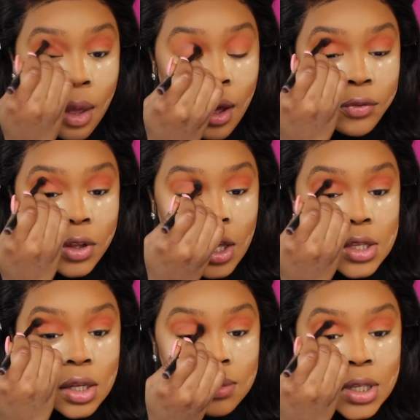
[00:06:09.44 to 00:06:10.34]
I feel like
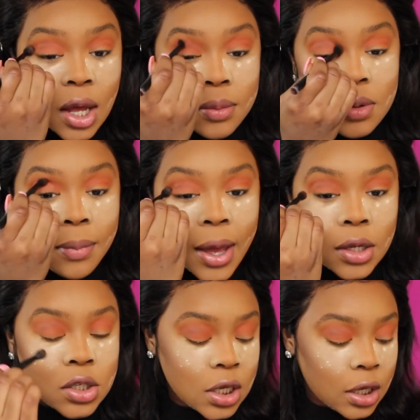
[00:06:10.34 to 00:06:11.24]
sometimes
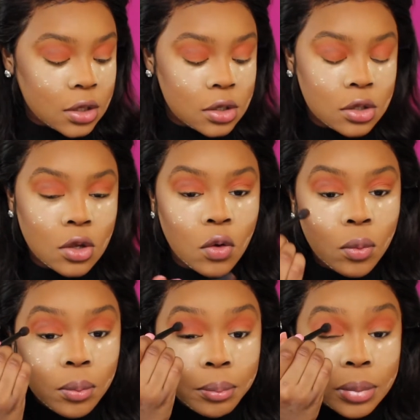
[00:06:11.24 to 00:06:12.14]
matte shades
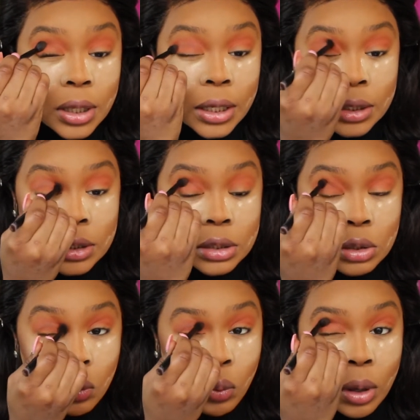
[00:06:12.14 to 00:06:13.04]
don't
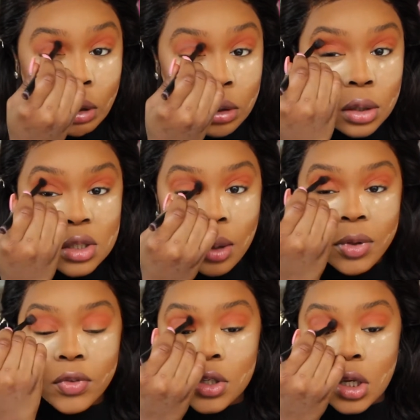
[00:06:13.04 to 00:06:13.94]
blend well on top
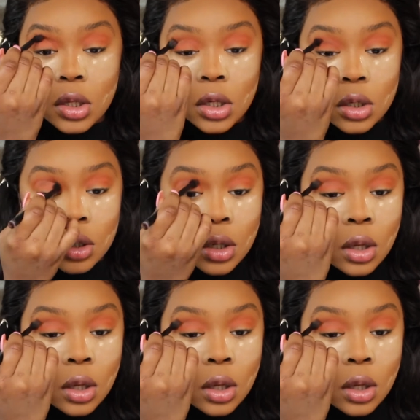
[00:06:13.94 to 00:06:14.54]
of each other.